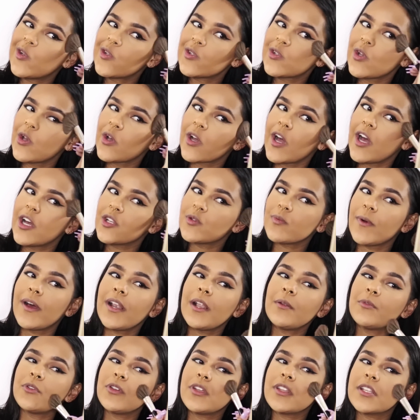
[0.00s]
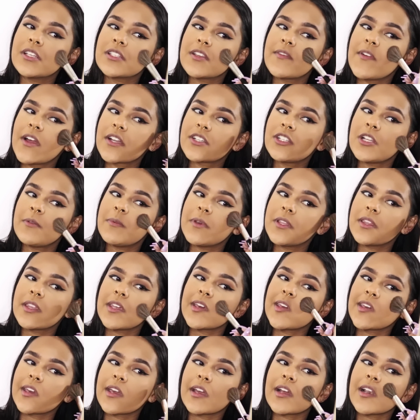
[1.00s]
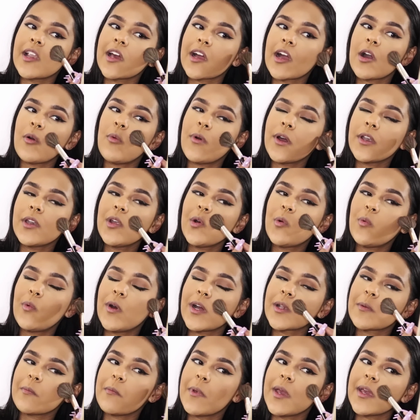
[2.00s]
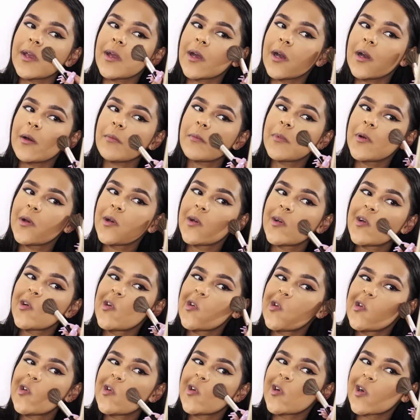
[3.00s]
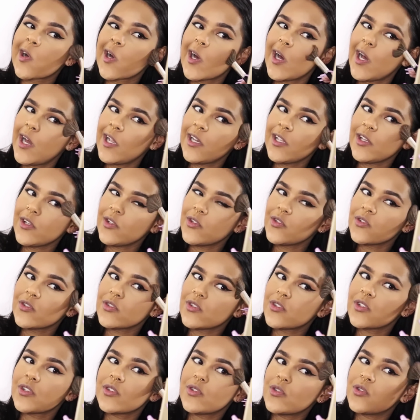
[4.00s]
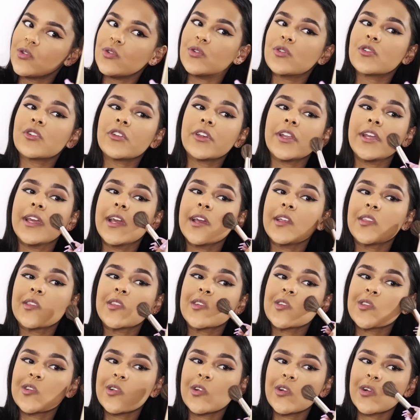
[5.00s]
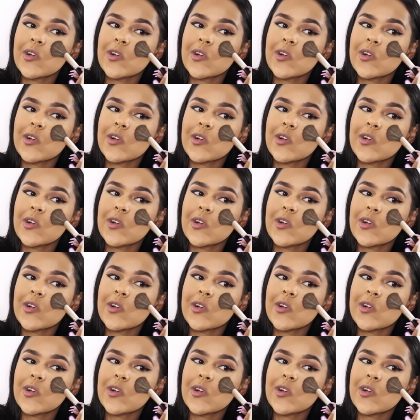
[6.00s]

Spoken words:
So guys, while I'm doing this, I've actually been thinking, like, I wonder what makeup Kylie used to create this